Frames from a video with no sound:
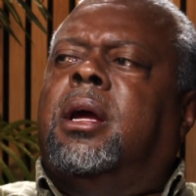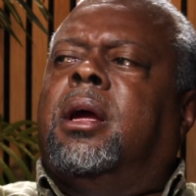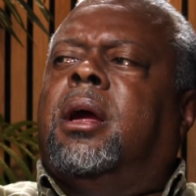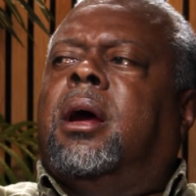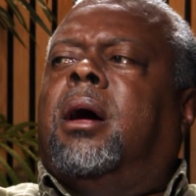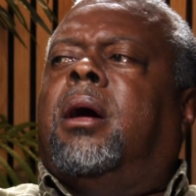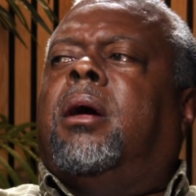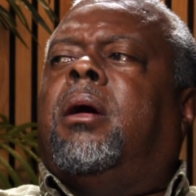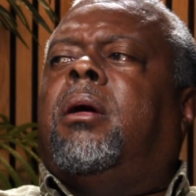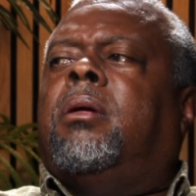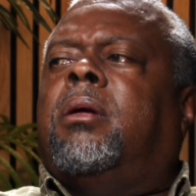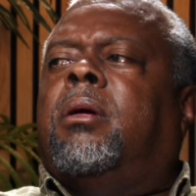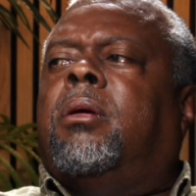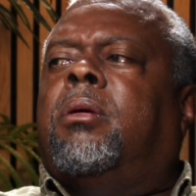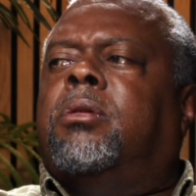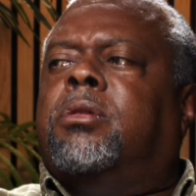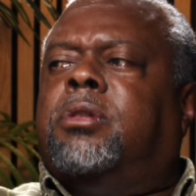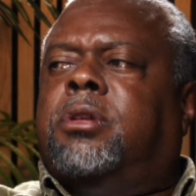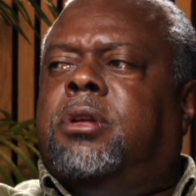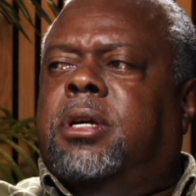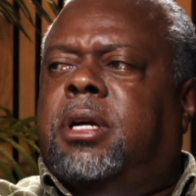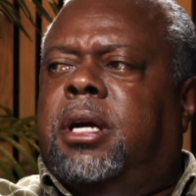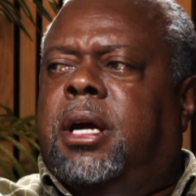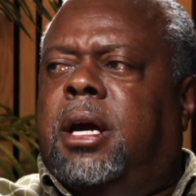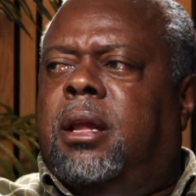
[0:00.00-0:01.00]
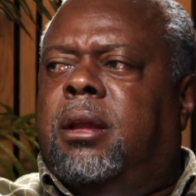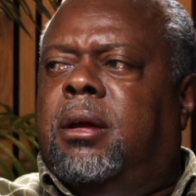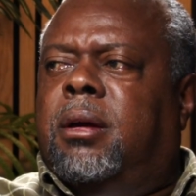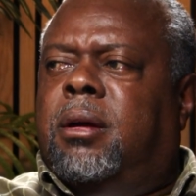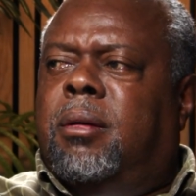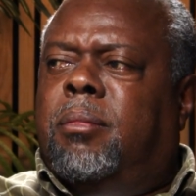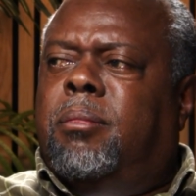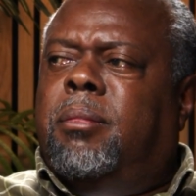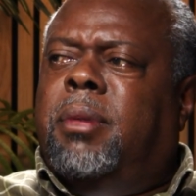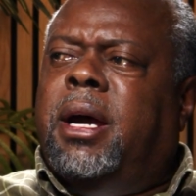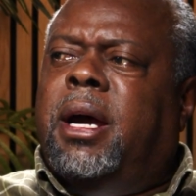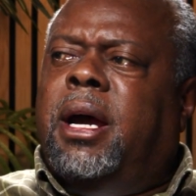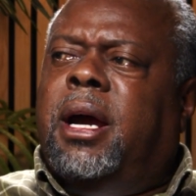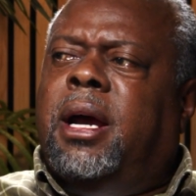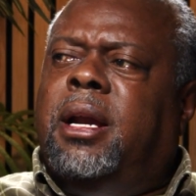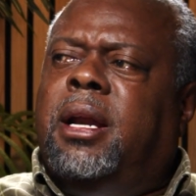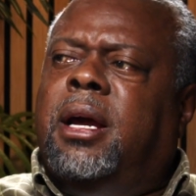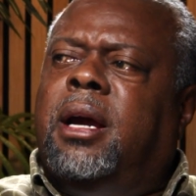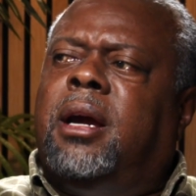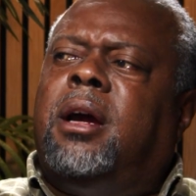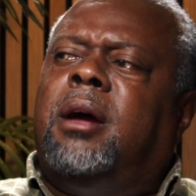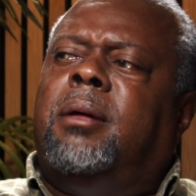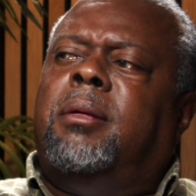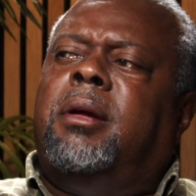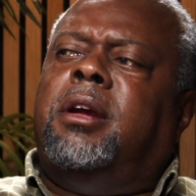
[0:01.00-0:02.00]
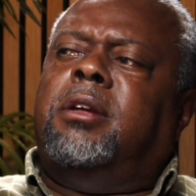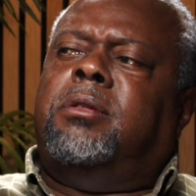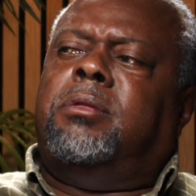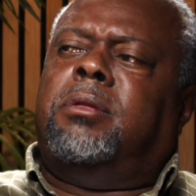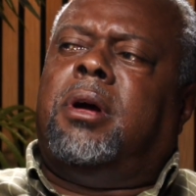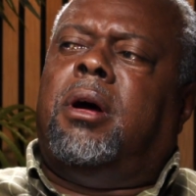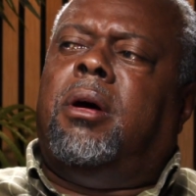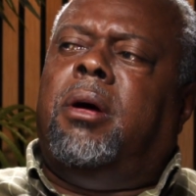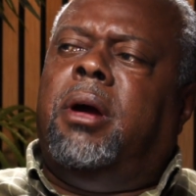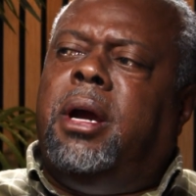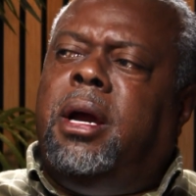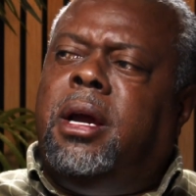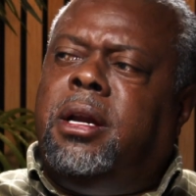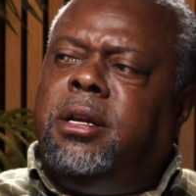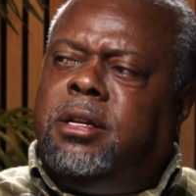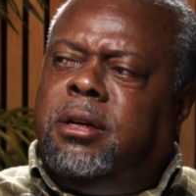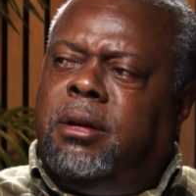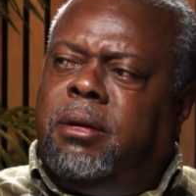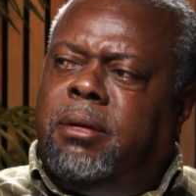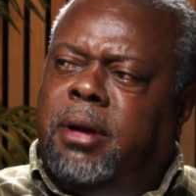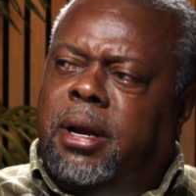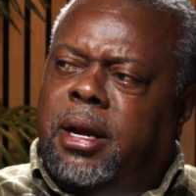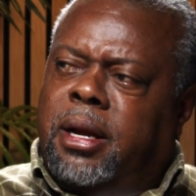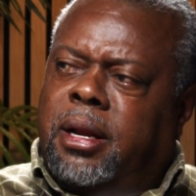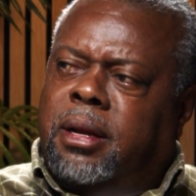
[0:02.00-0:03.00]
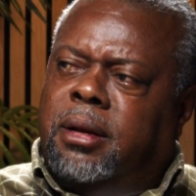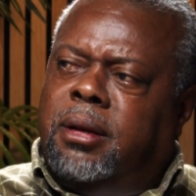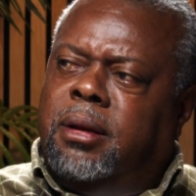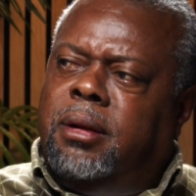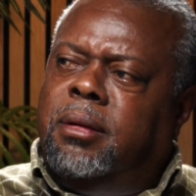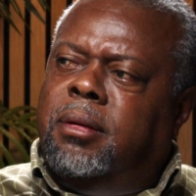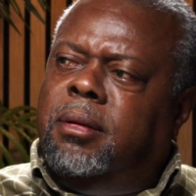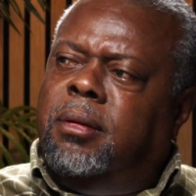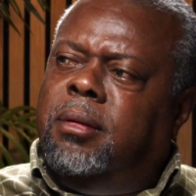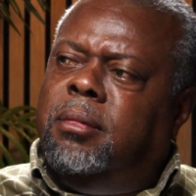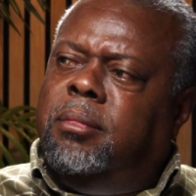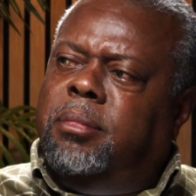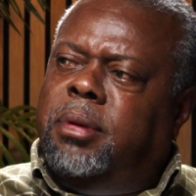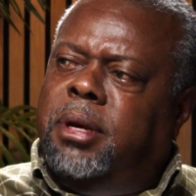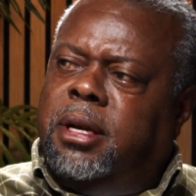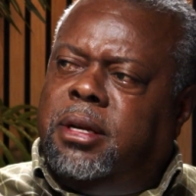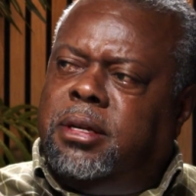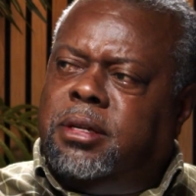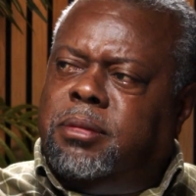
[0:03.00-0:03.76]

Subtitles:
All those together combined, that kind of is called integrated pest